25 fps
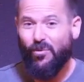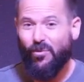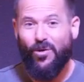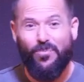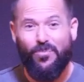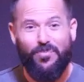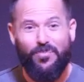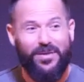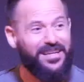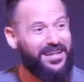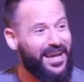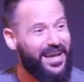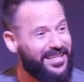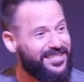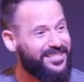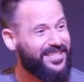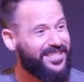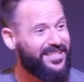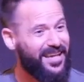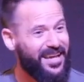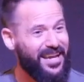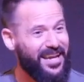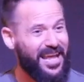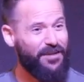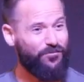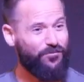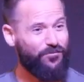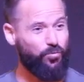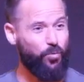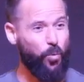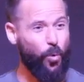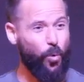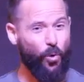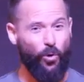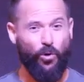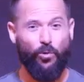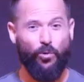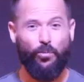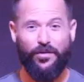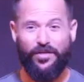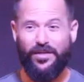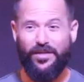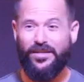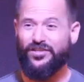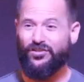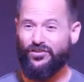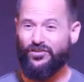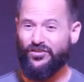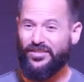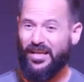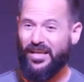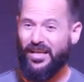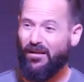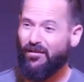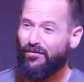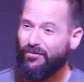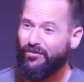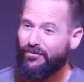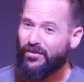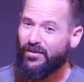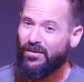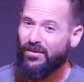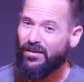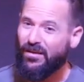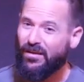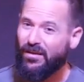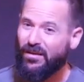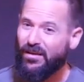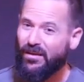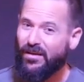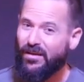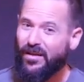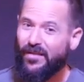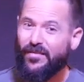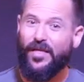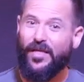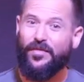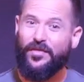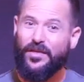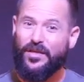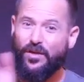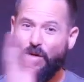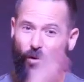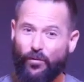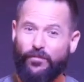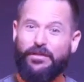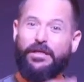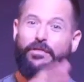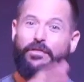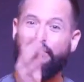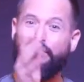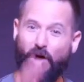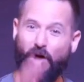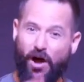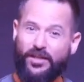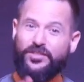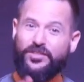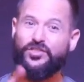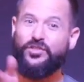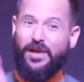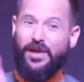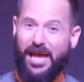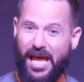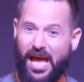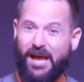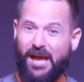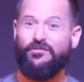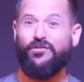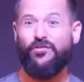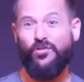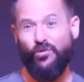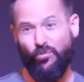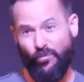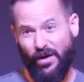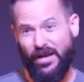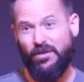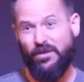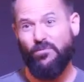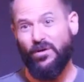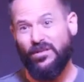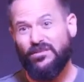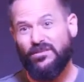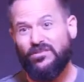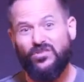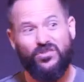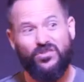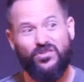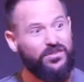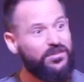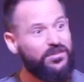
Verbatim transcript: it be nice to not have war within yourself? That the only thoughts you have are the right ones?